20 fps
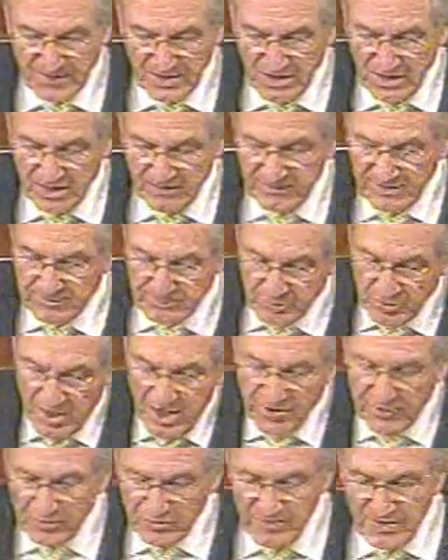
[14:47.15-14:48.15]
of a
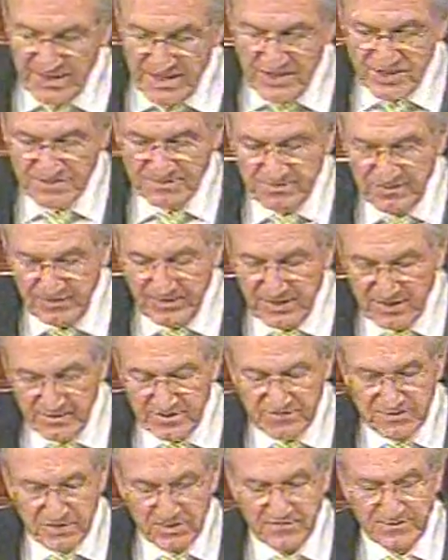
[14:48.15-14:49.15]
broader range of
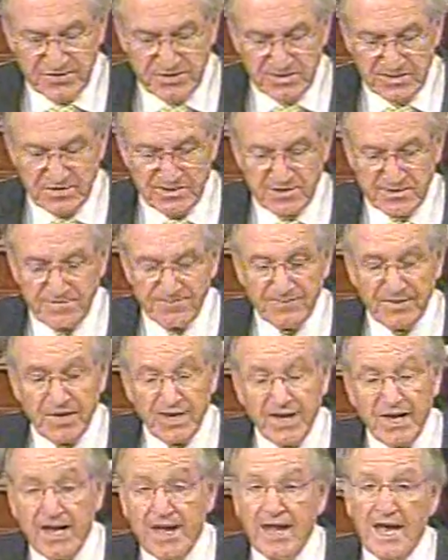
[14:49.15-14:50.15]
preventative services.
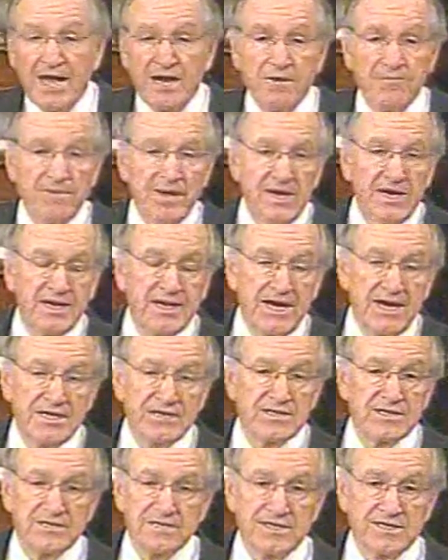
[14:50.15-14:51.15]
And in many
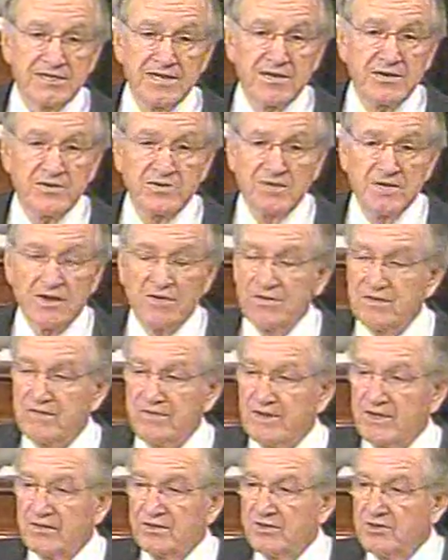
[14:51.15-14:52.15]
cases, the Secretary of
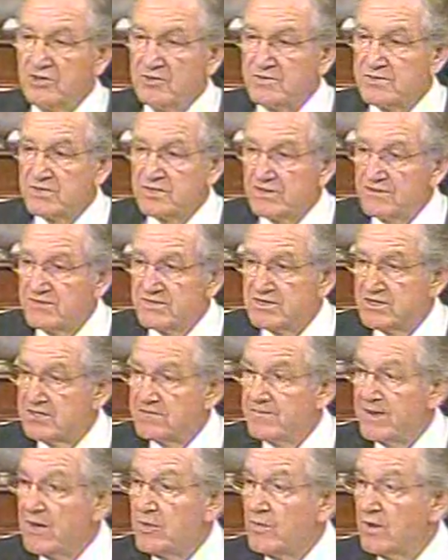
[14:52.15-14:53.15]
Health and Human Services
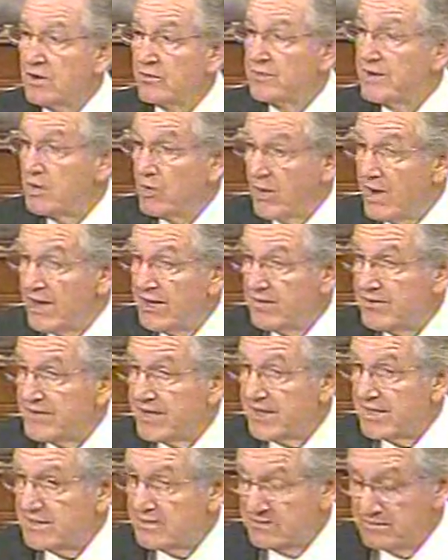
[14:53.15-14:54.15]
may well require that.